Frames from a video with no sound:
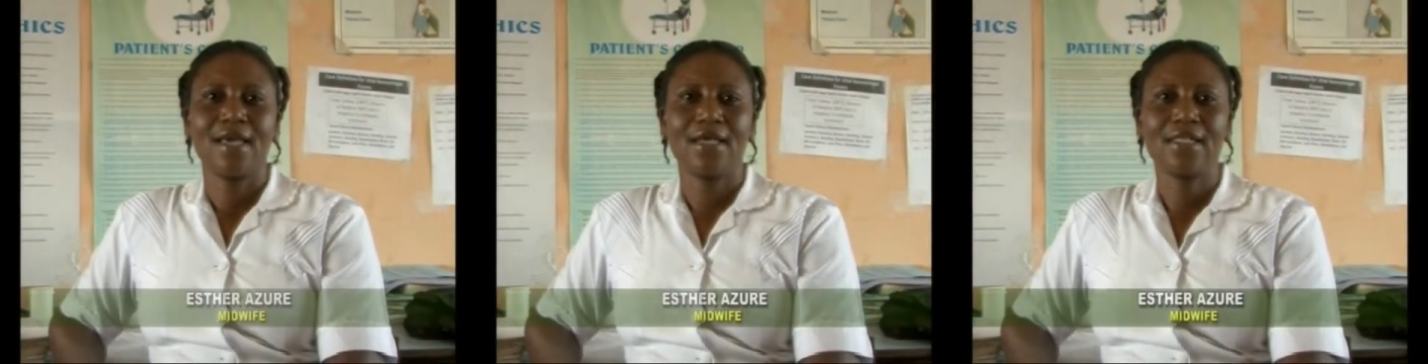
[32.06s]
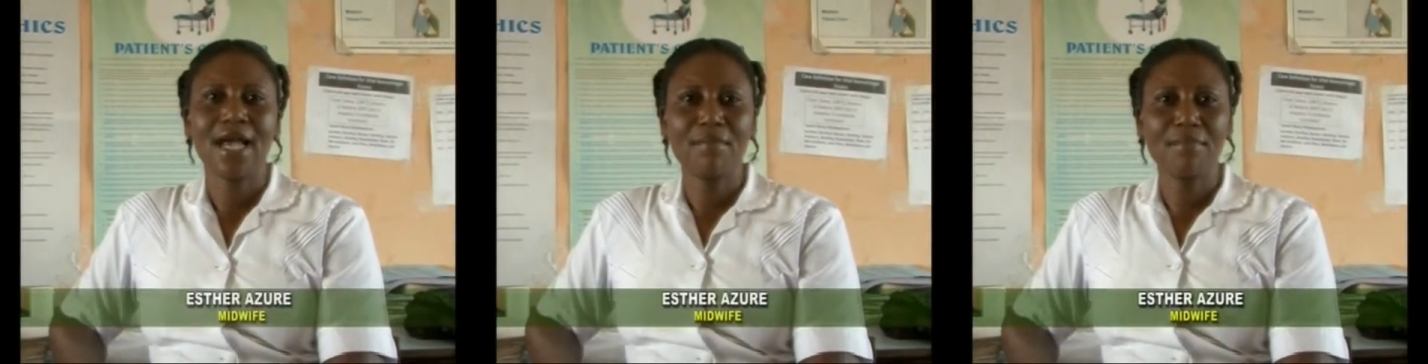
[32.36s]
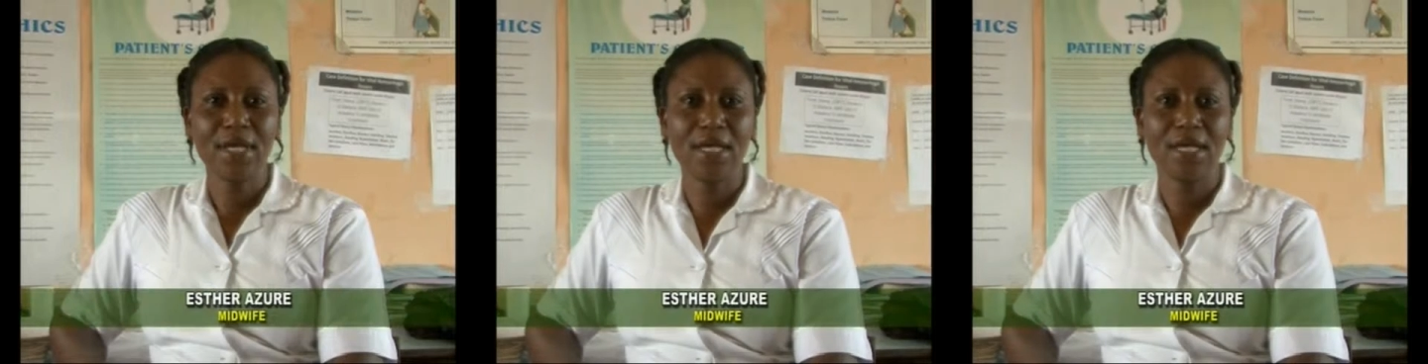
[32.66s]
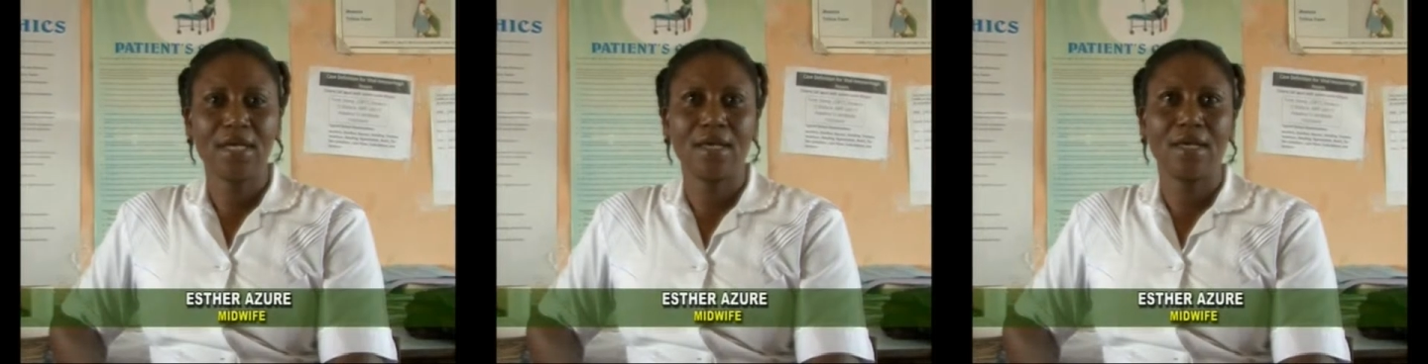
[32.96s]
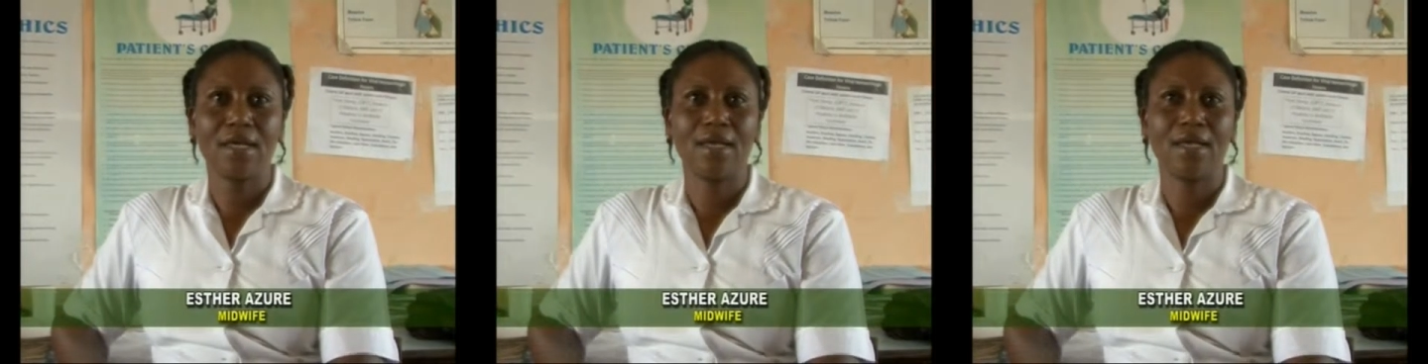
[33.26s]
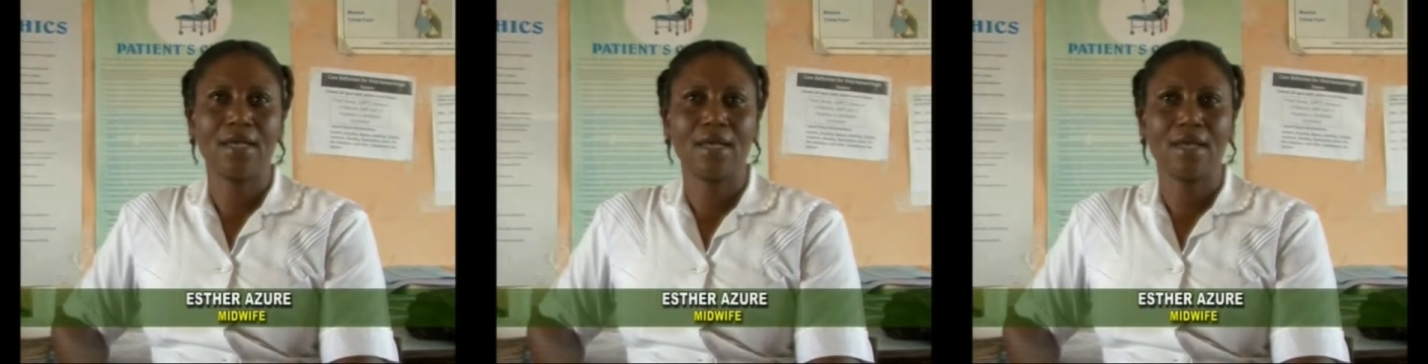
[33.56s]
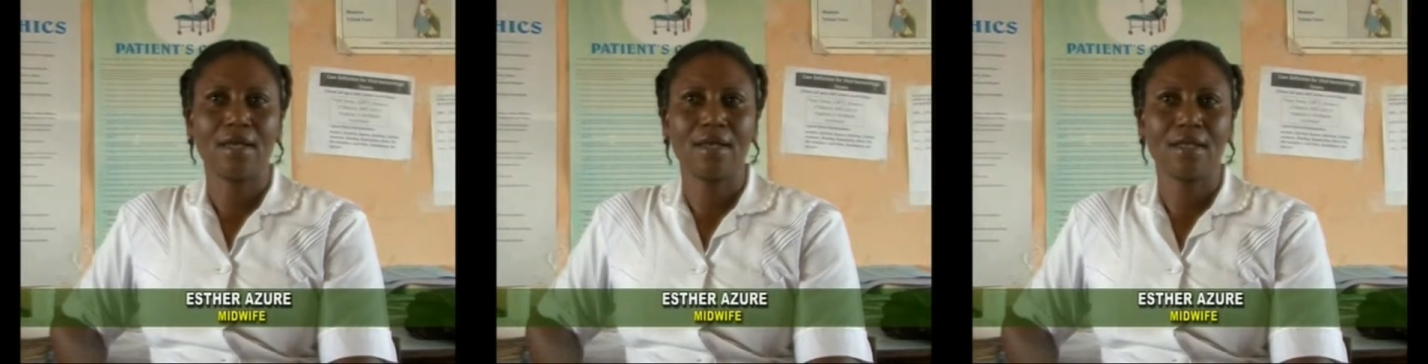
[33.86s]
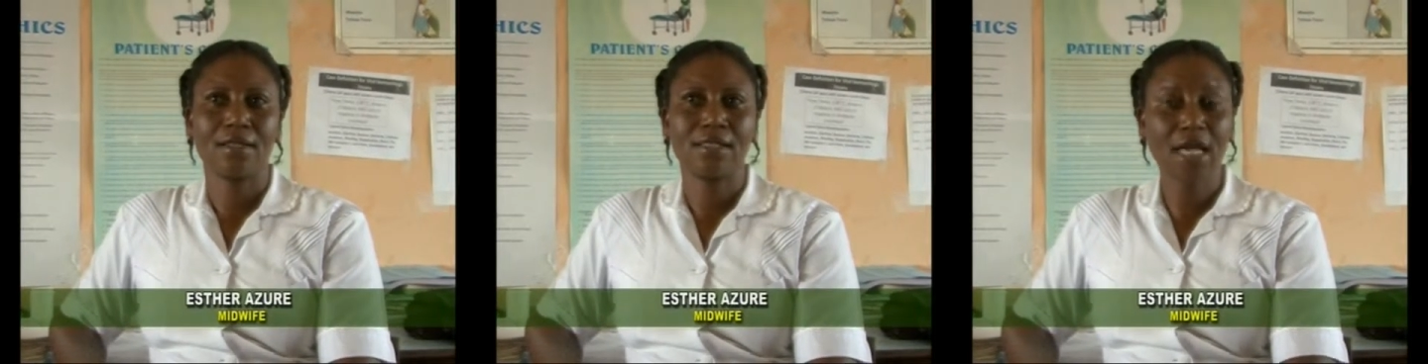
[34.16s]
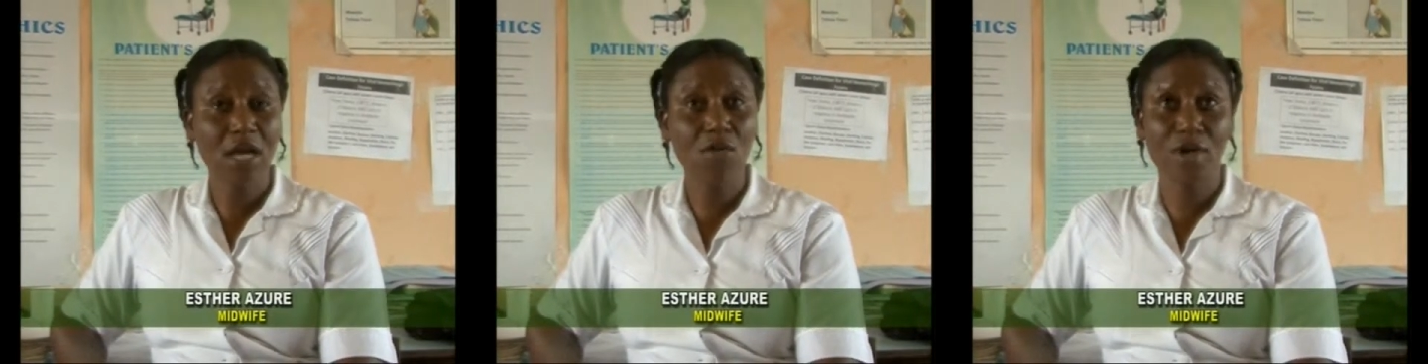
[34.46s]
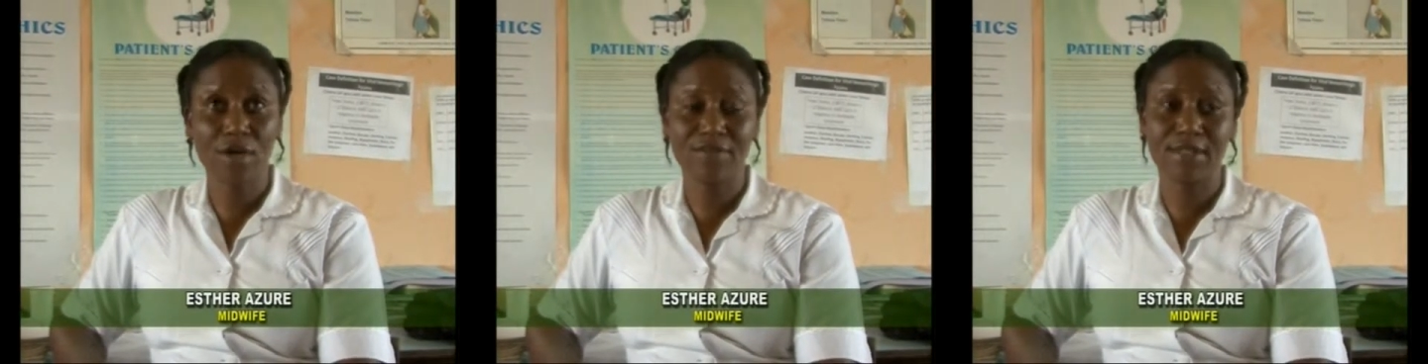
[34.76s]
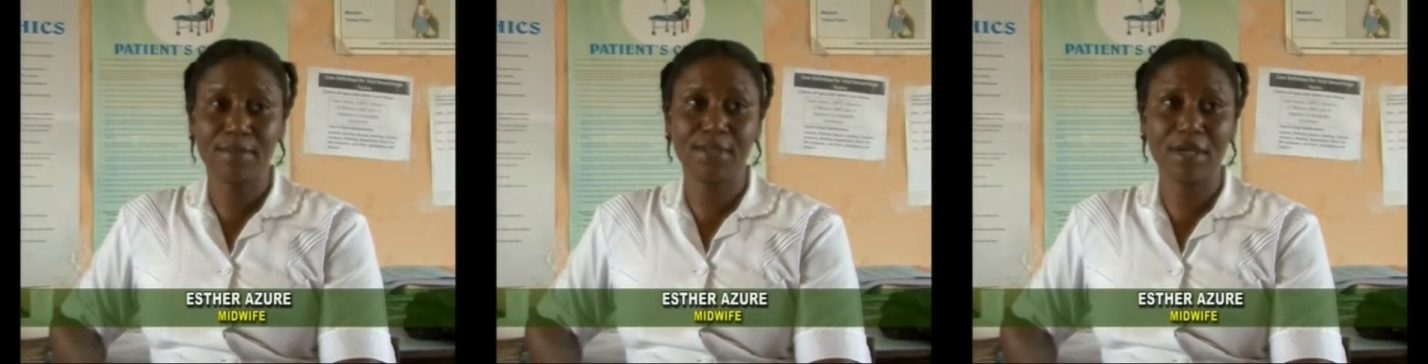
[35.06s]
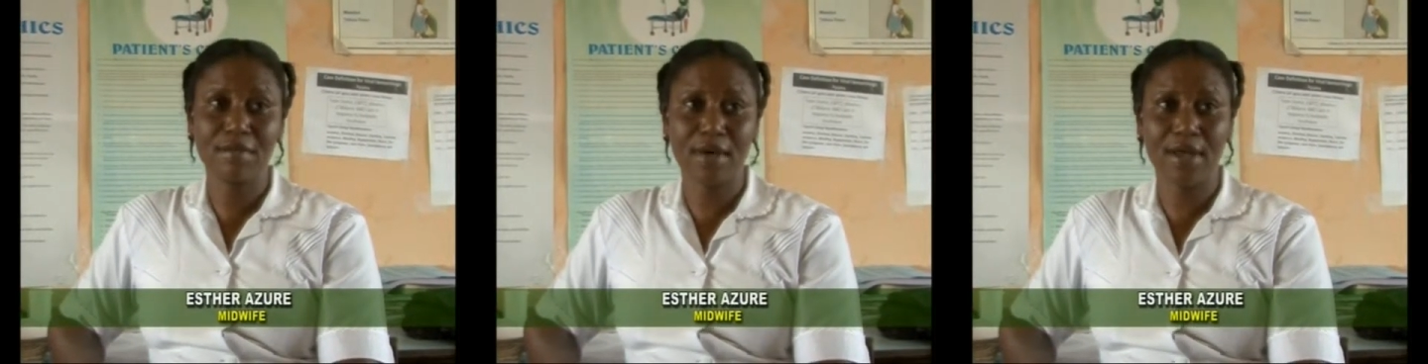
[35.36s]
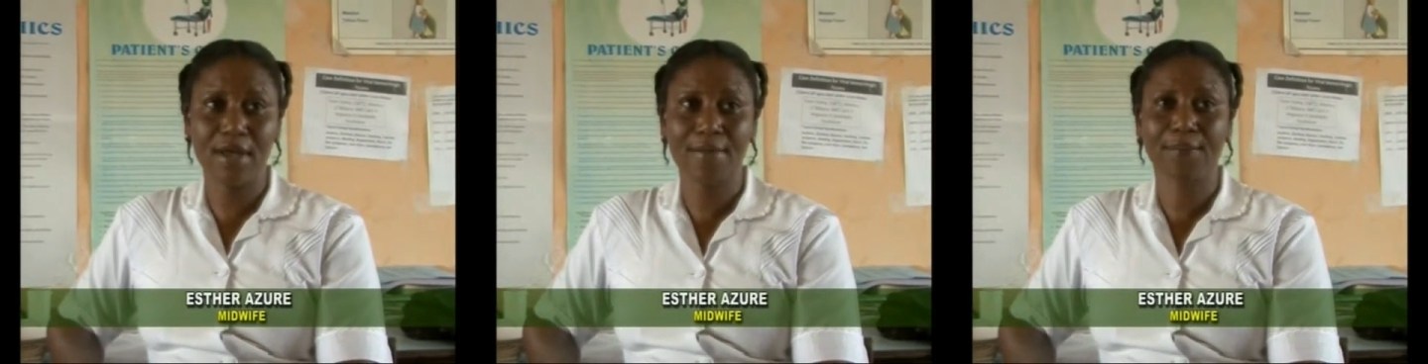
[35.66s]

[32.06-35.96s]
It happened the second week of September